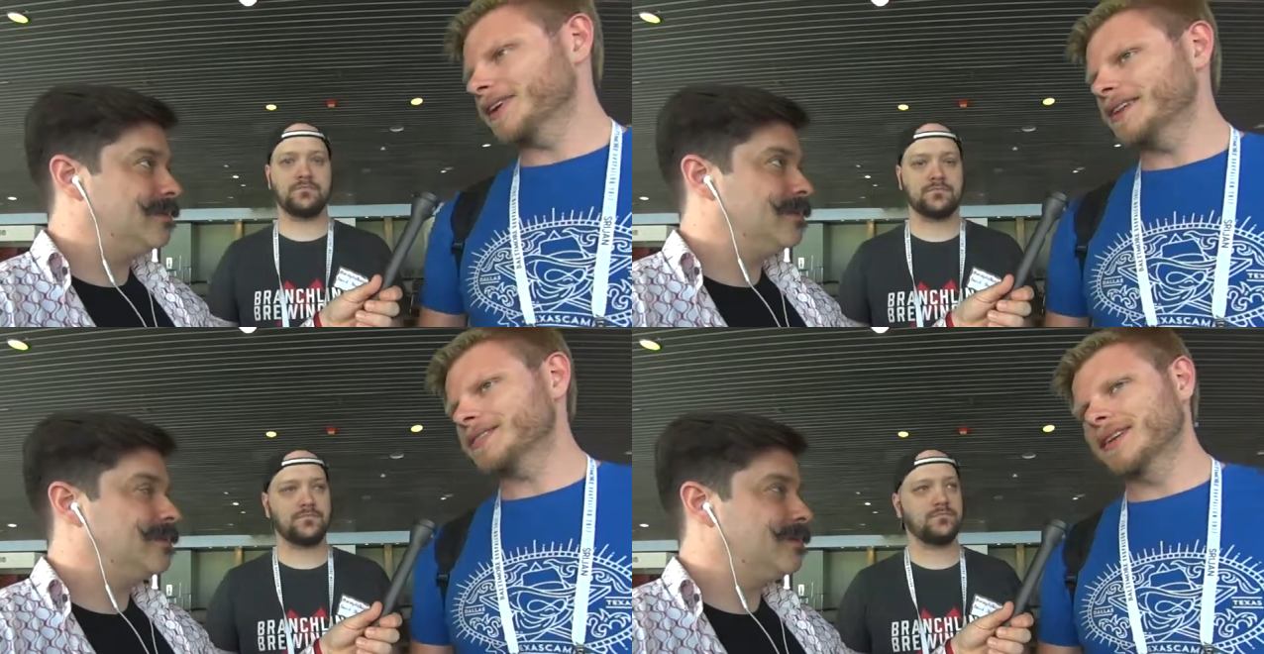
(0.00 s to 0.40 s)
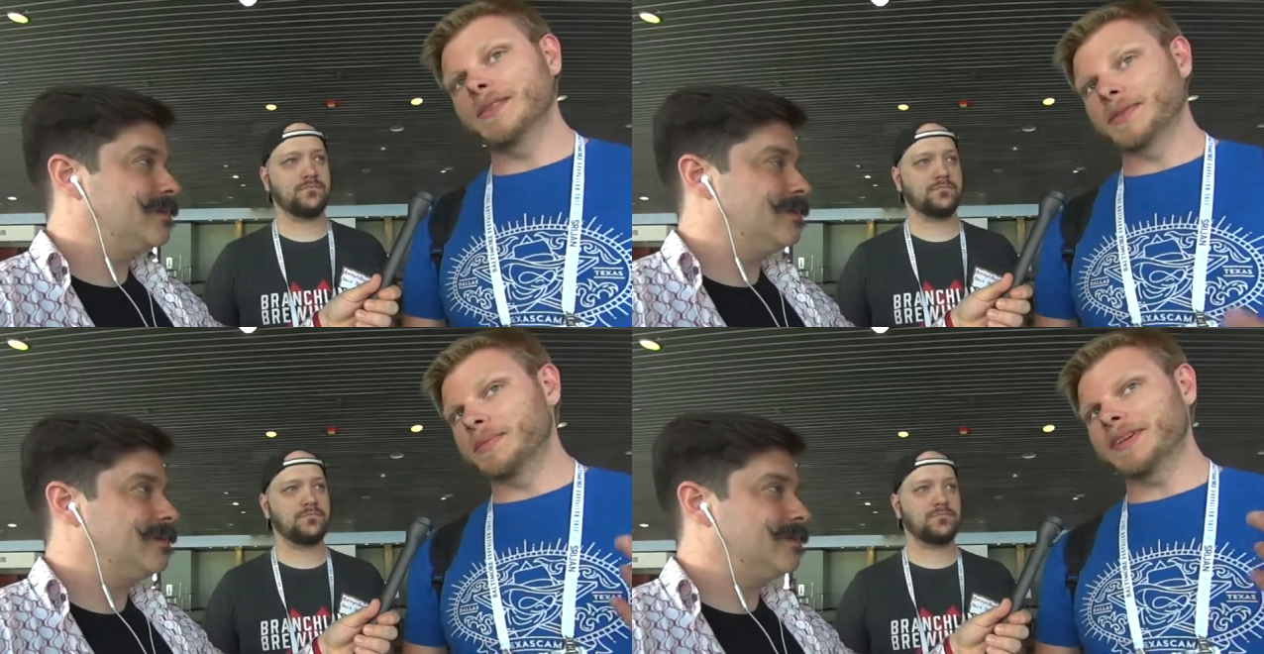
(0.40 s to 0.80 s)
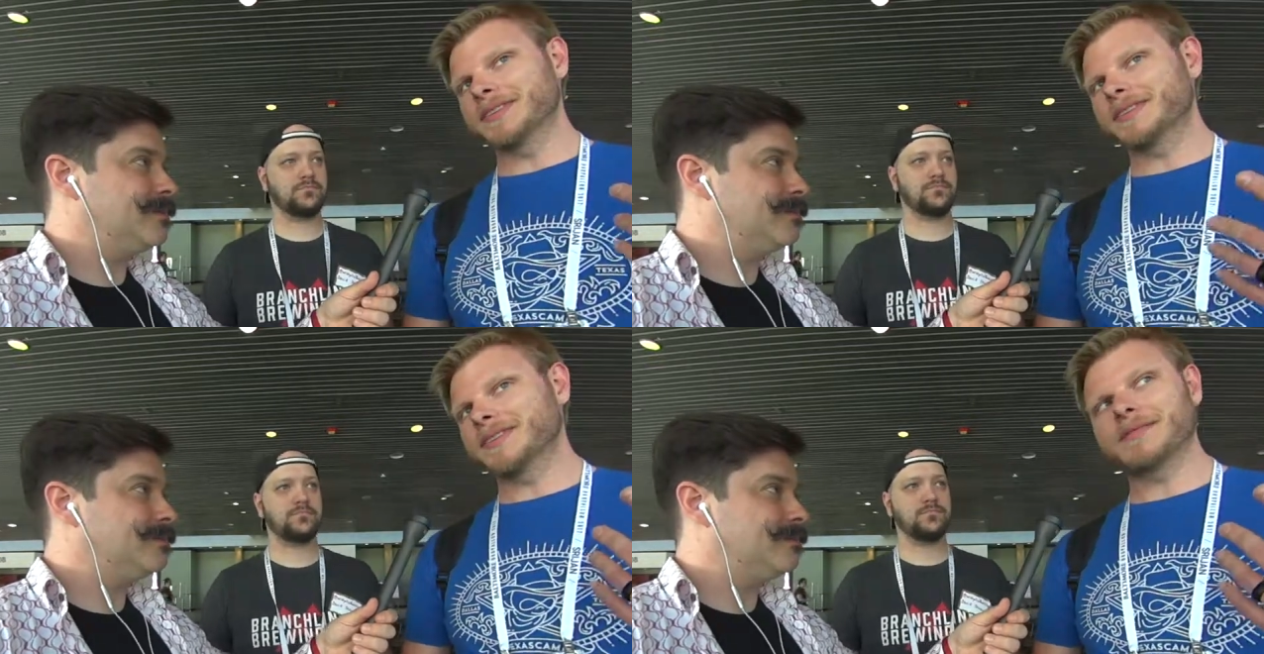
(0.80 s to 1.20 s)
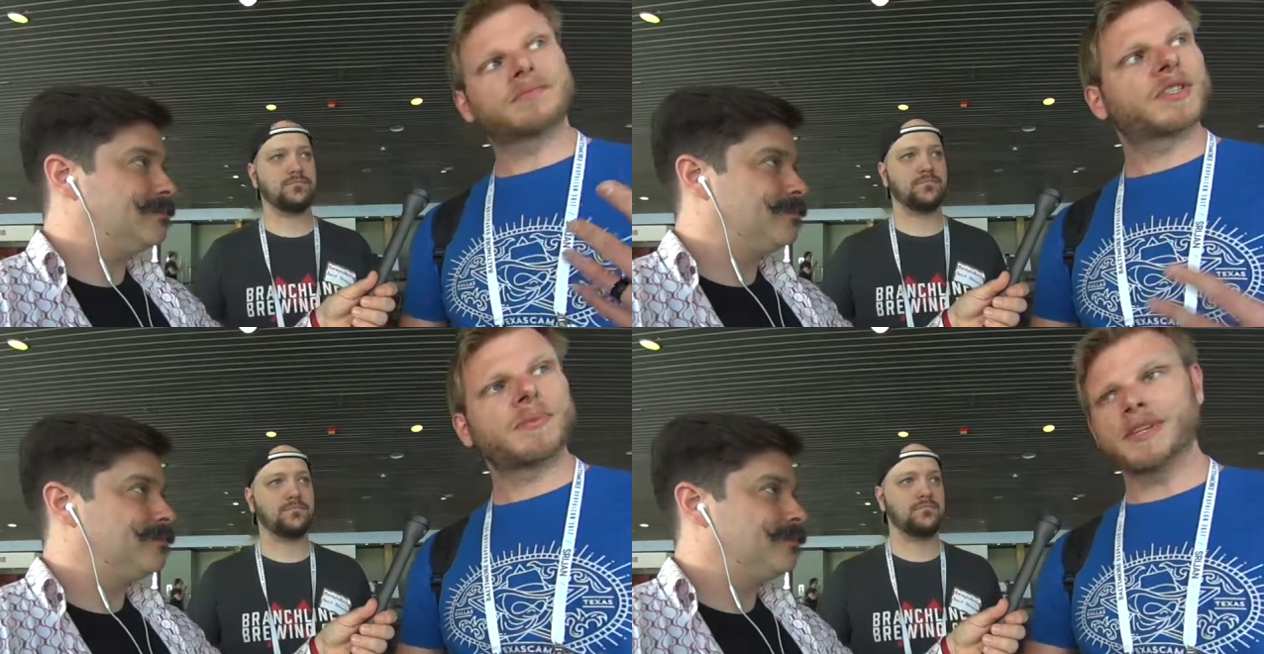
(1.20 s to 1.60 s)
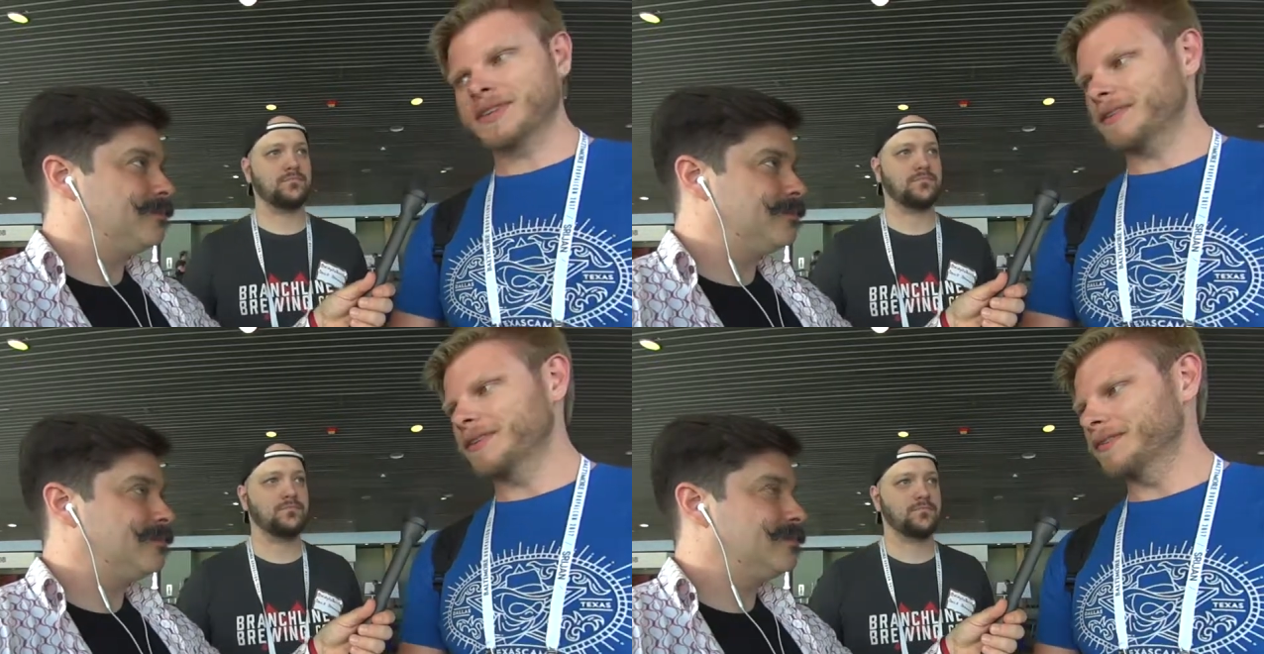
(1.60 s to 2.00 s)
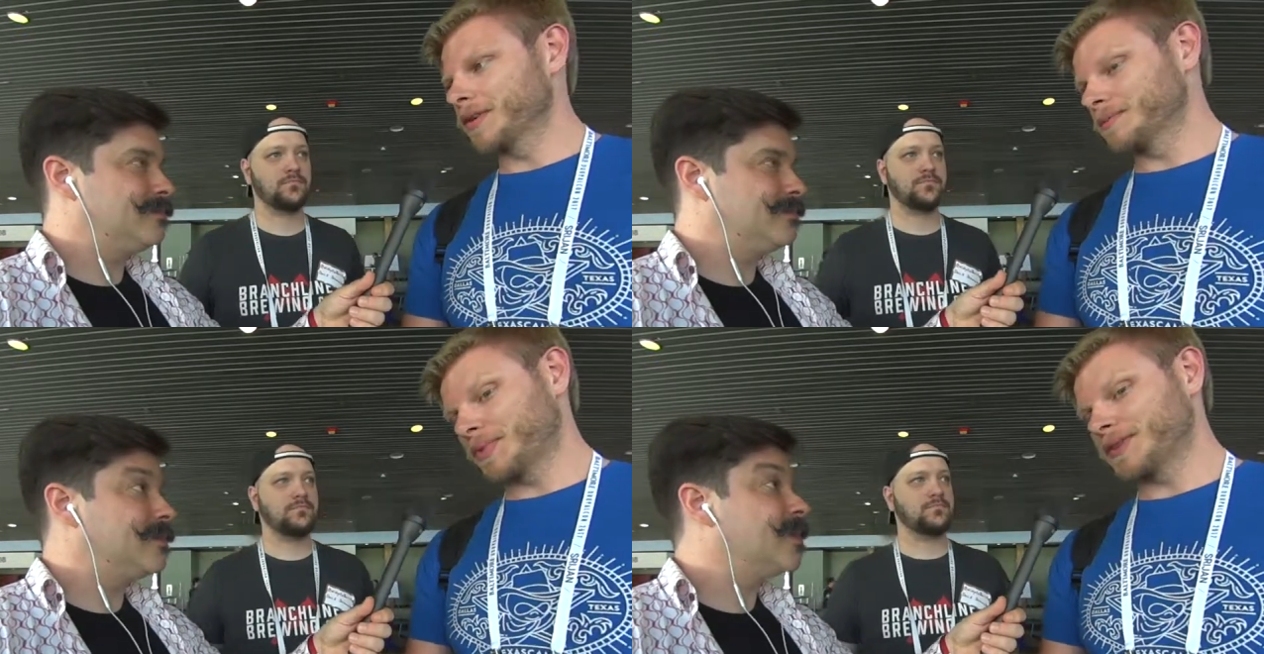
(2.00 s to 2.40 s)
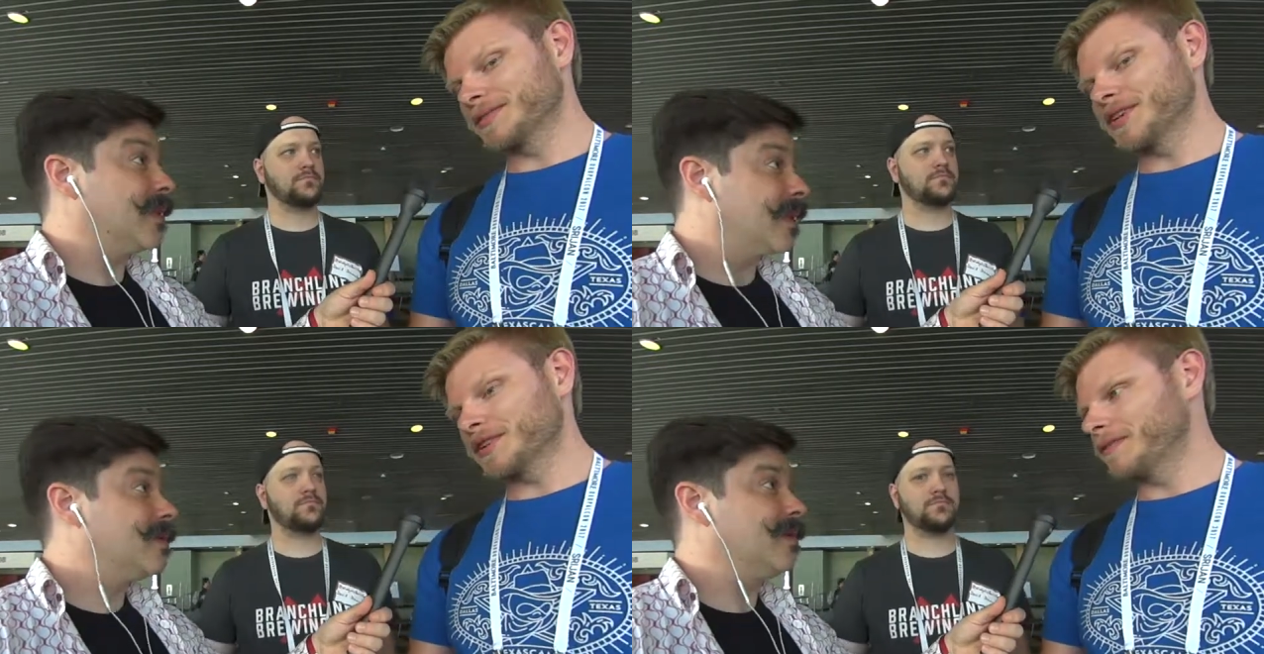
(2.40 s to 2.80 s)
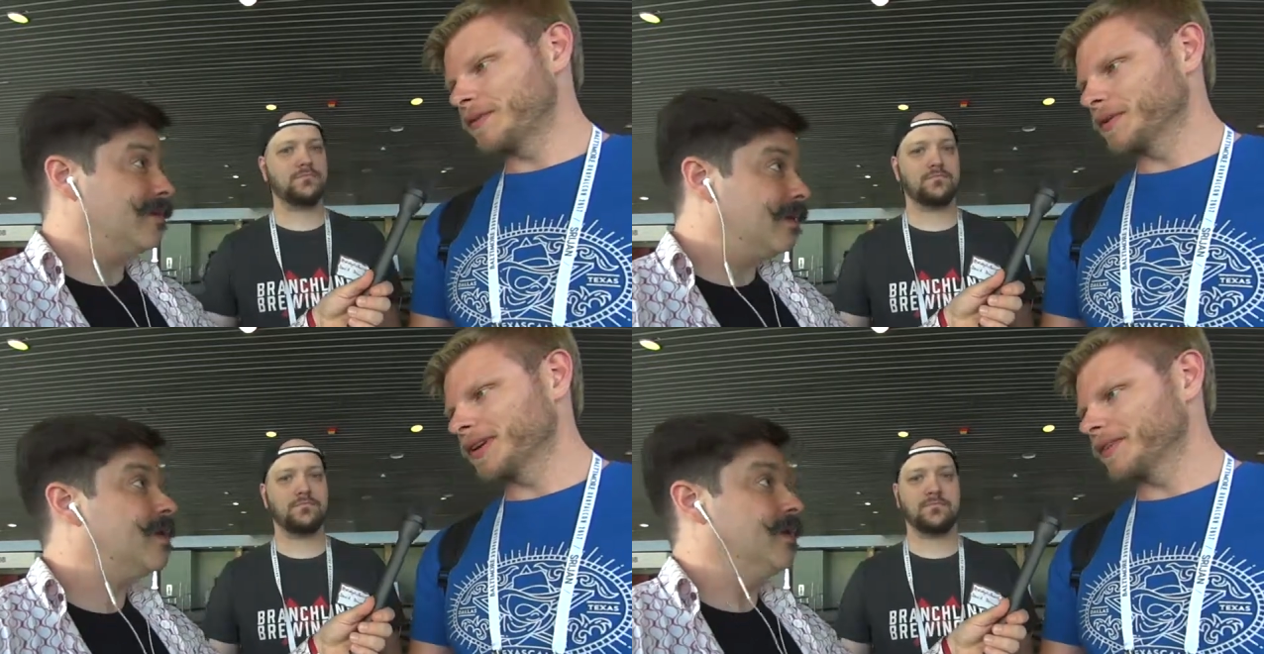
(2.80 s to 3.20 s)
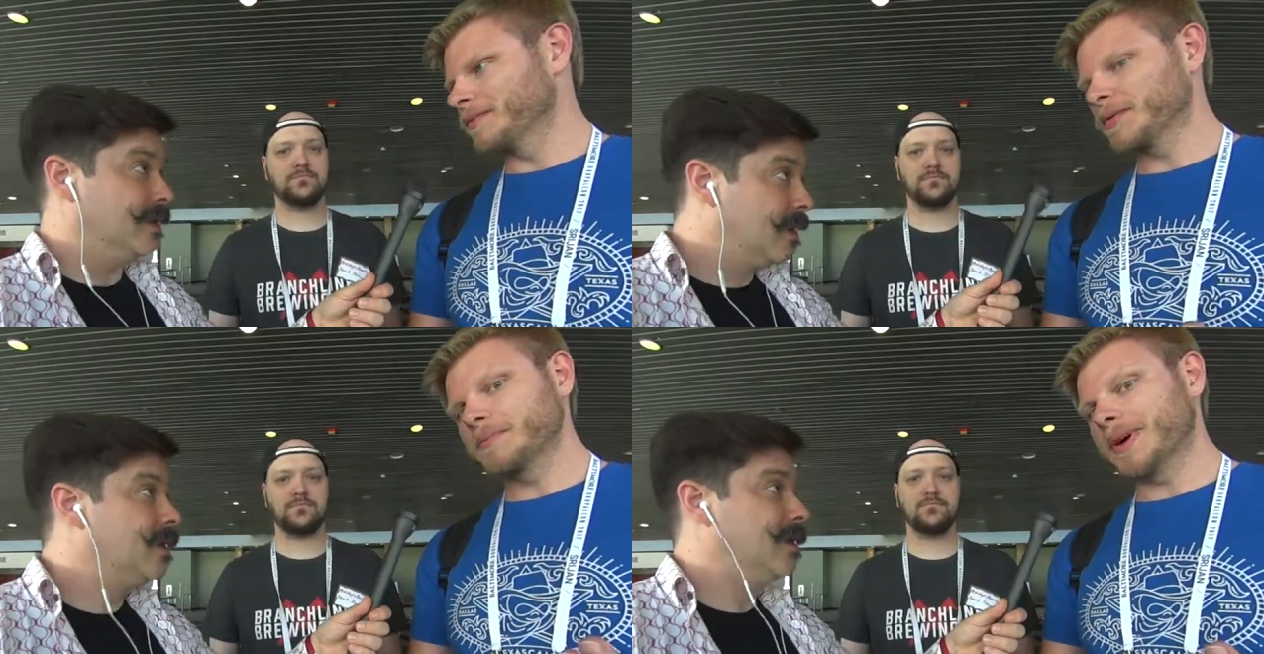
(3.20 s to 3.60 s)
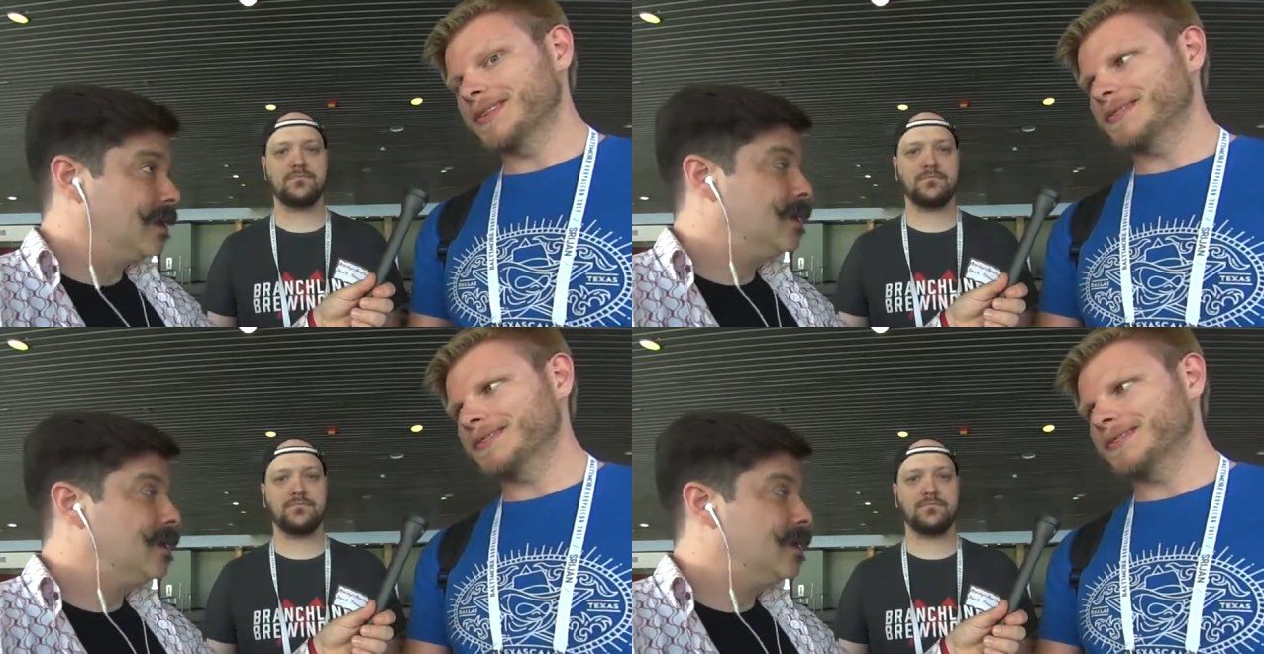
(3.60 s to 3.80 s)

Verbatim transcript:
Speaker 1: nice. Uh, it was the biggest speech ever or presentation I've ever given, about